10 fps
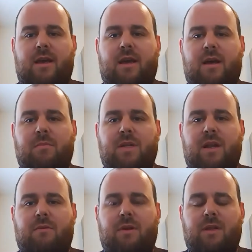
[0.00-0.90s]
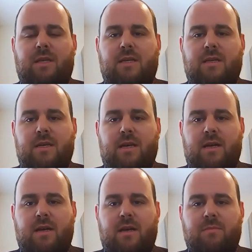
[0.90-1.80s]
Um, did I really,
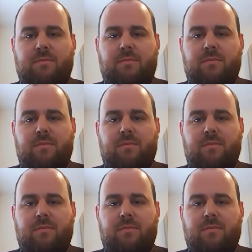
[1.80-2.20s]
um,